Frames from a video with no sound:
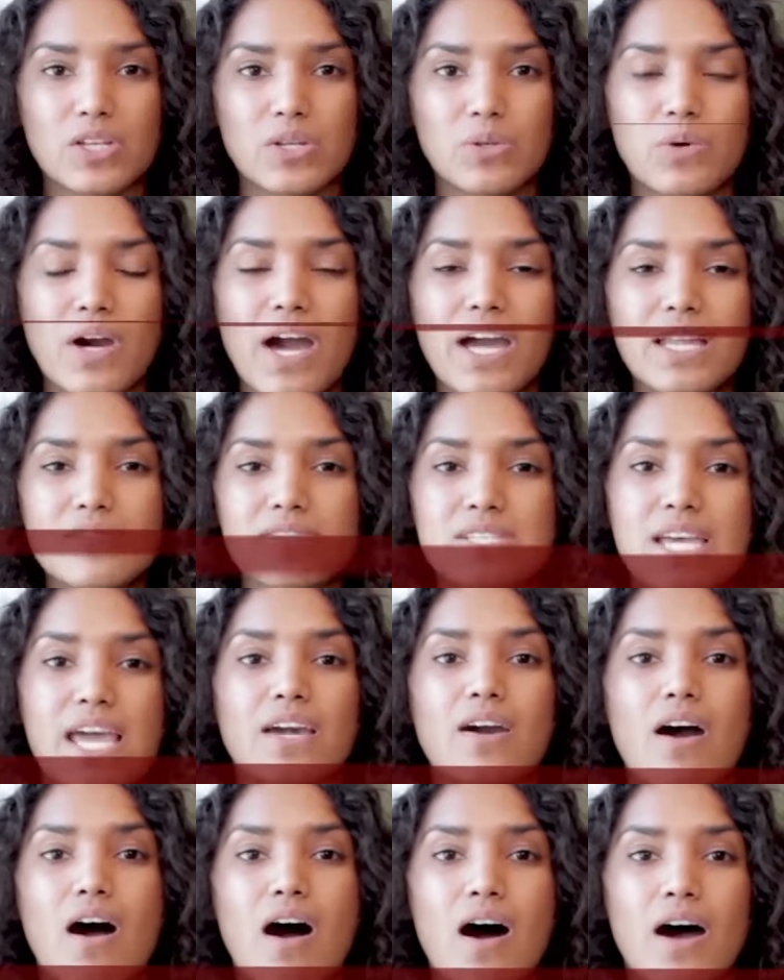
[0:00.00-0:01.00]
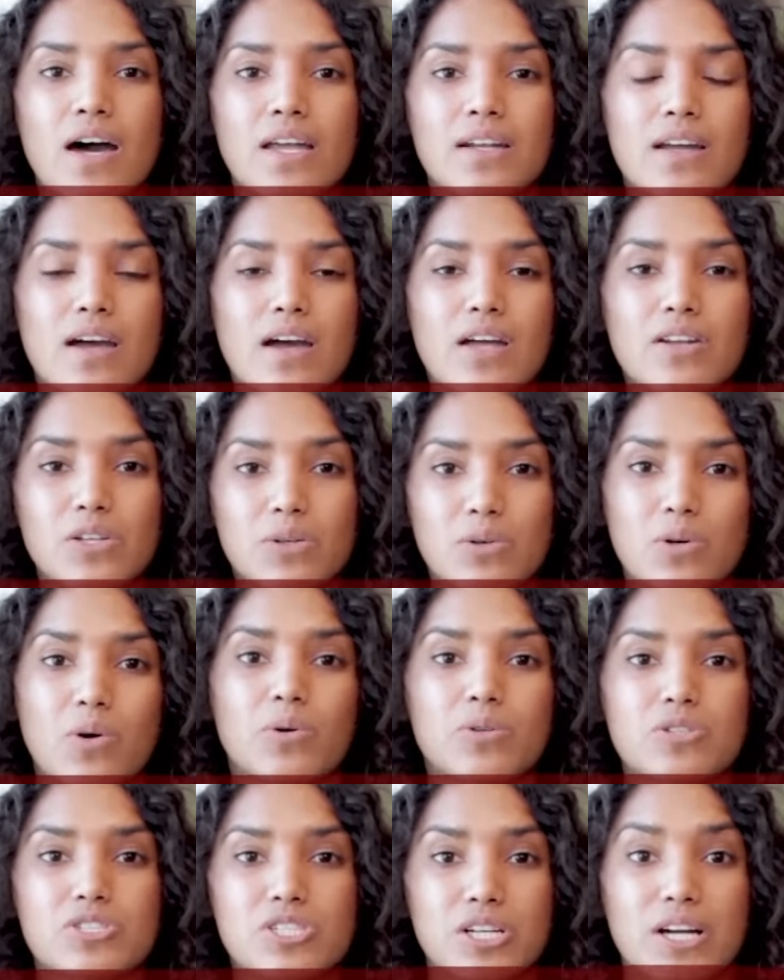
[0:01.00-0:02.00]
you kind of take on a new
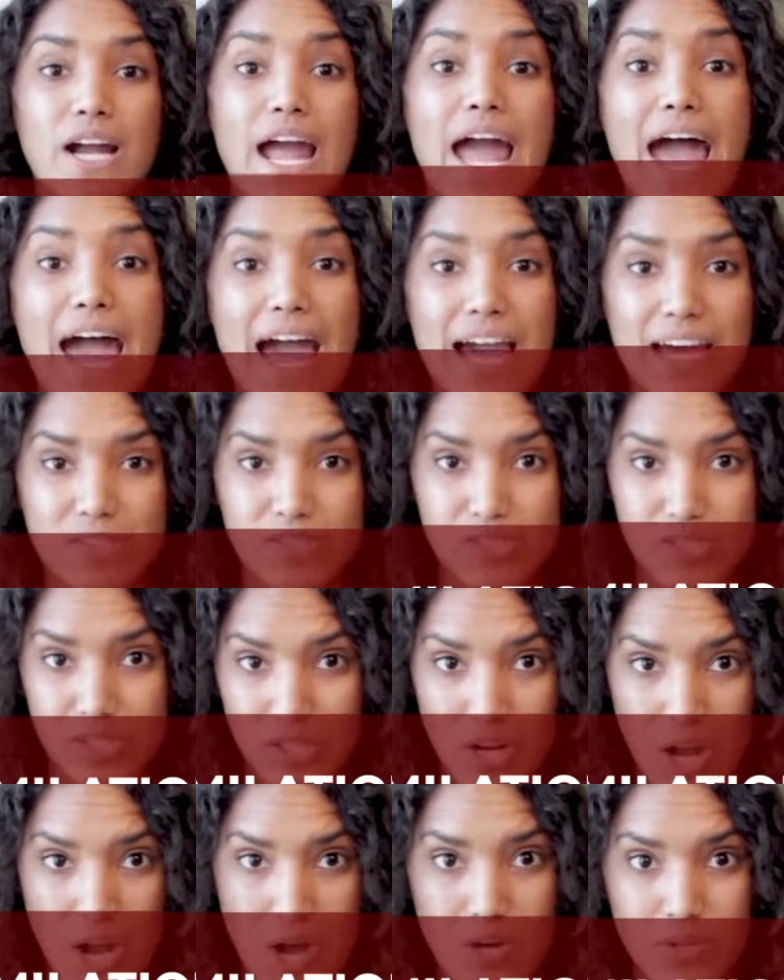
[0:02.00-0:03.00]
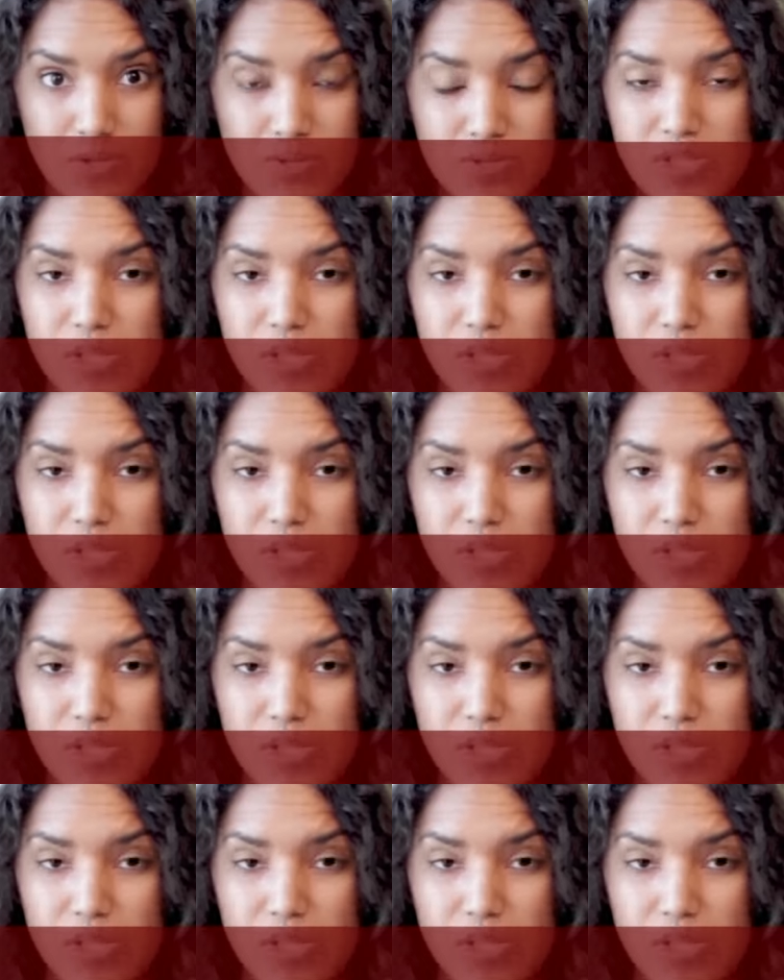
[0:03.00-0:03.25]
culture as your own.